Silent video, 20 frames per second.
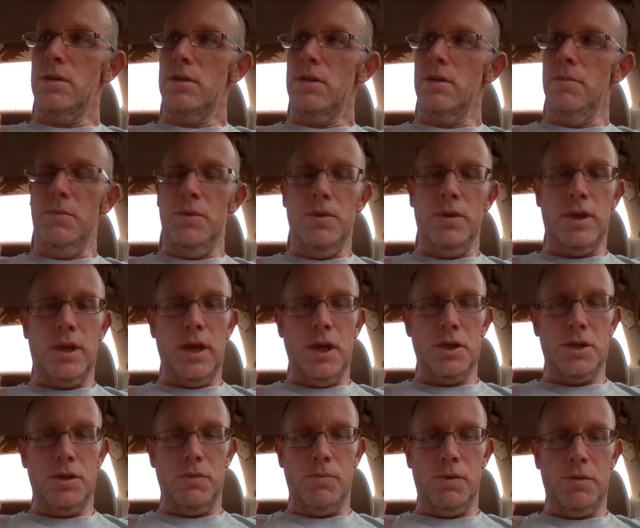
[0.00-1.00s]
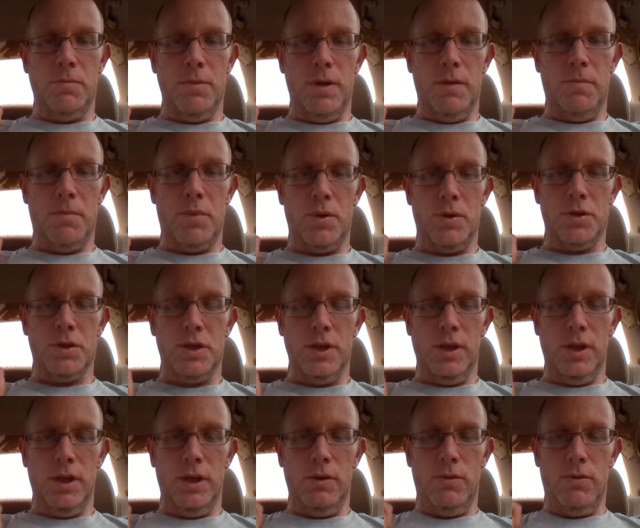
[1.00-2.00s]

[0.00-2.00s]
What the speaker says: communication with me personally,